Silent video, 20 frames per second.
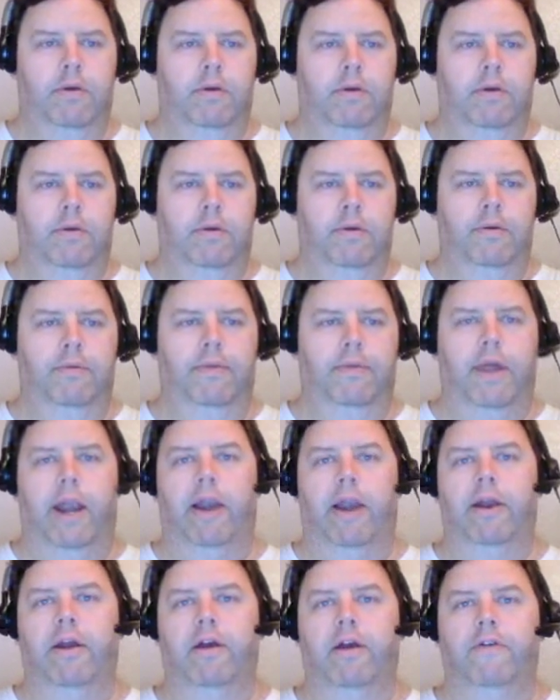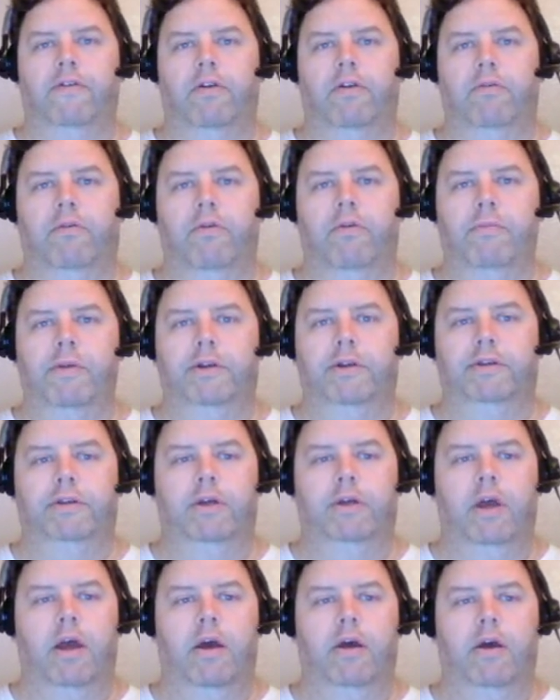area of your room is
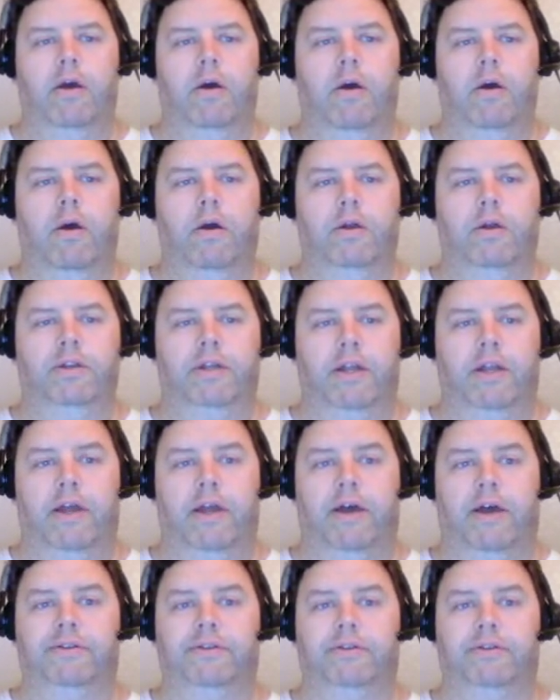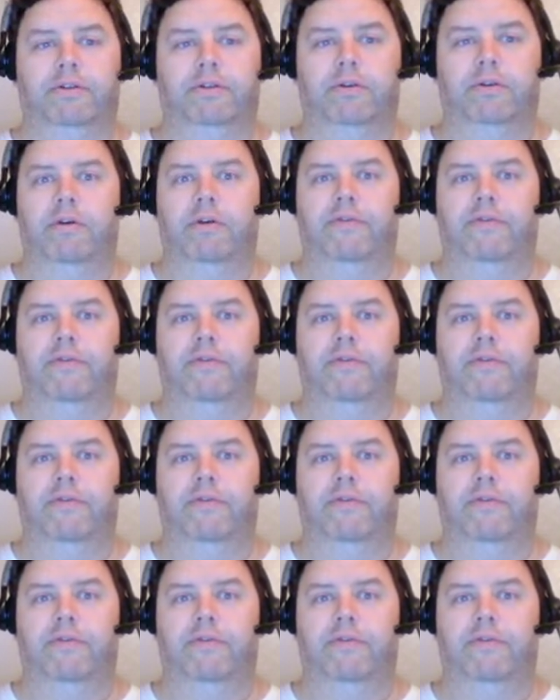10,000 square feet.